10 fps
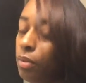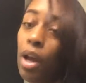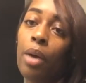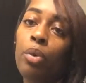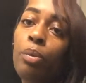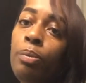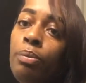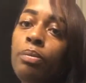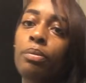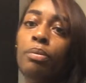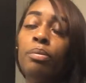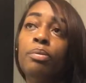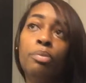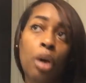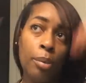I will
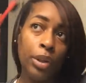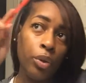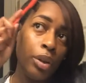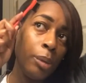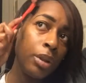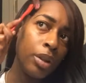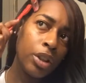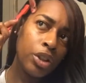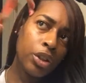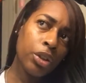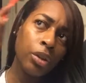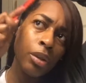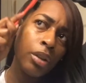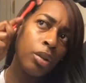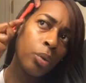probably do a deep
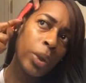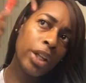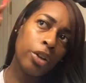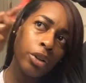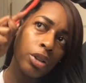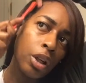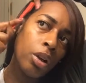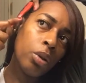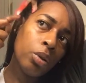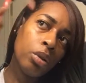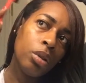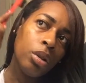conditioner in a week or so.